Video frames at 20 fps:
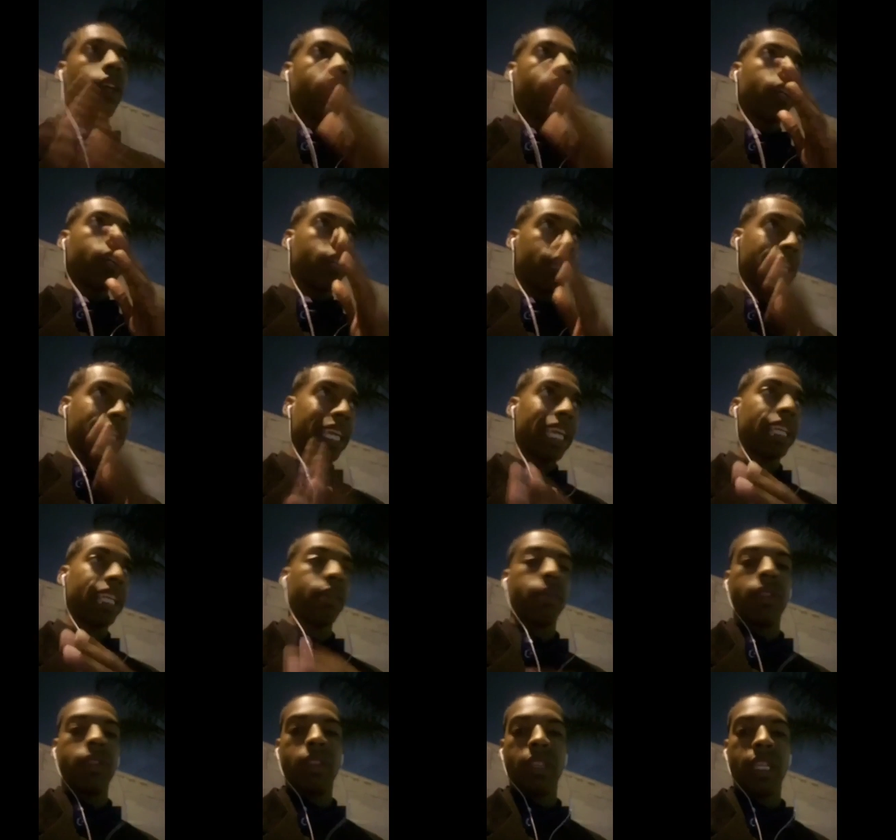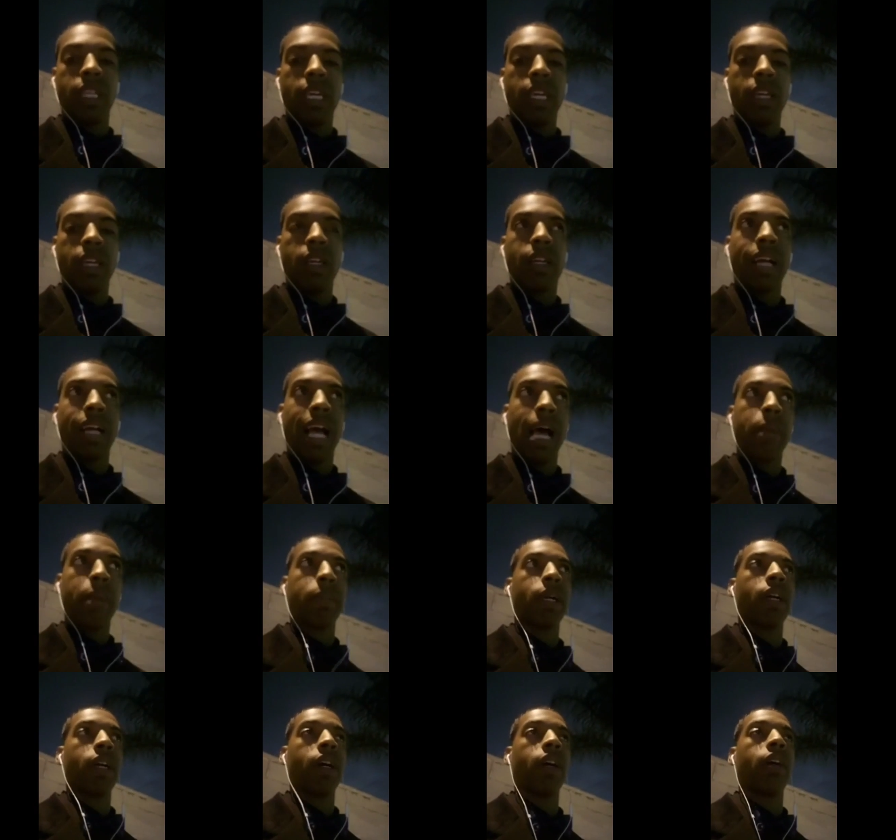Get your copy
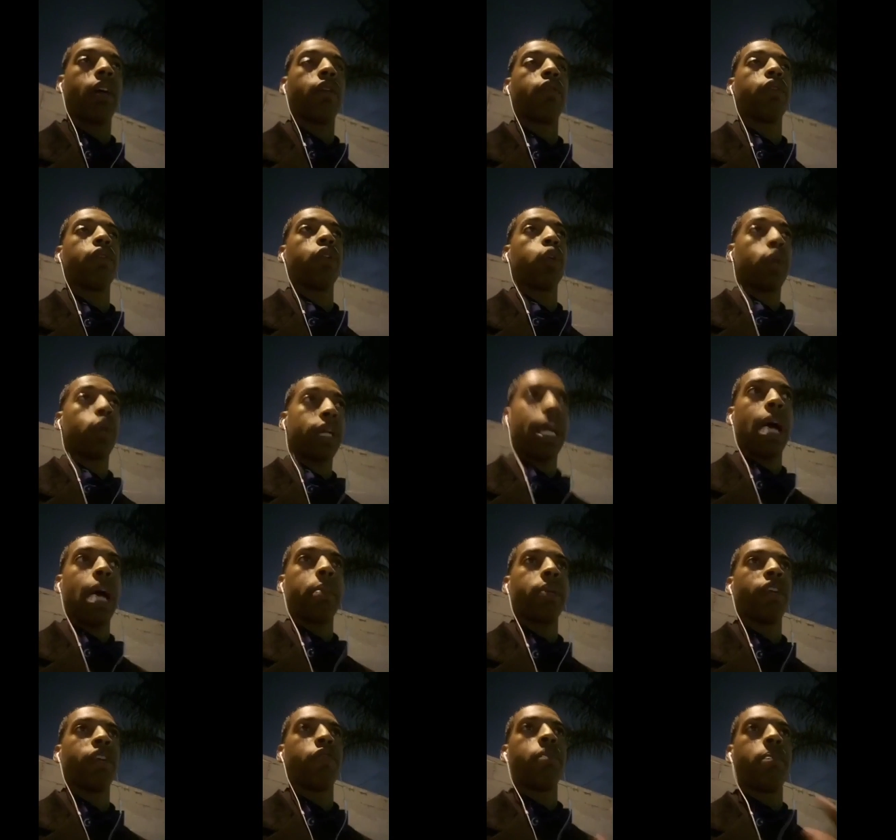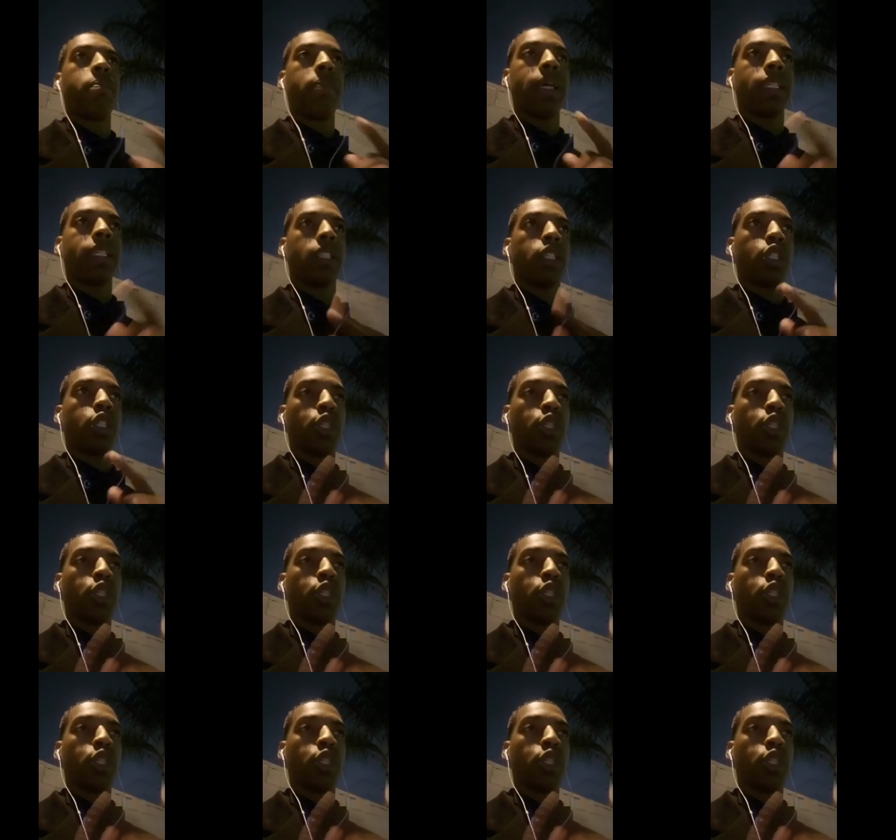of Message